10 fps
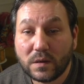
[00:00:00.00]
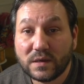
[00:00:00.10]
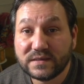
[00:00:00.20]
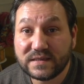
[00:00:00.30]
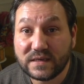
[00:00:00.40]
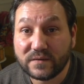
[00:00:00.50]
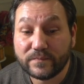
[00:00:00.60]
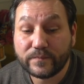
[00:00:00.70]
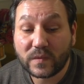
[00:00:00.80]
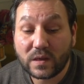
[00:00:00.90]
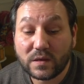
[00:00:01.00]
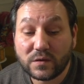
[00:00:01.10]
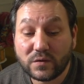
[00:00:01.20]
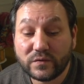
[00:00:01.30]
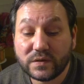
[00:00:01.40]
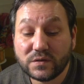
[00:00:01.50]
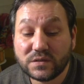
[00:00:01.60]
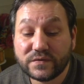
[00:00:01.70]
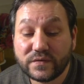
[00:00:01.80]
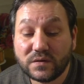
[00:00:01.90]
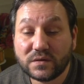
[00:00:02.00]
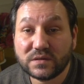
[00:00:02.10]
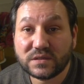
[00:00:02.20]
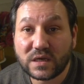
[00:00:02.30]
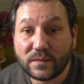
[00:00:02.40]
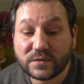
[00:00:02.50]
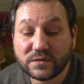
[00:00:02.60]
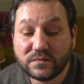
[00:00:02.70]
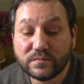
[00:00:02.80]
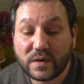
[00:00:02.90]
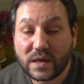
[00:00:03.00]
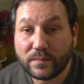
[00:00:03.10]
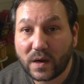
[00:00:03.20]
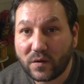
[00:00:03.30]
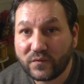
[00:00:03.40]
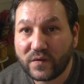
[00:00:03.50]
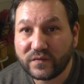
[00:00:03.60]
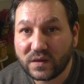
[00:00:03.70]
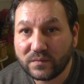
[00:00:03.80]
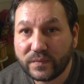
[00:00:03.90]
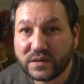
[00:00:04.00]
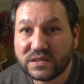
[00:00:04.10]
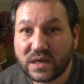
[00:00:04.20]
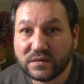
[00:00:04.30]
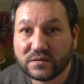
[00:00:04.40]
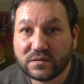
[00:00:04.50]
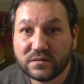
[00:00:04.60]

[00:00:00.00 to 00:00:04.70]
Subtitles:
C. You'll reduce fuel consumption by about 15%.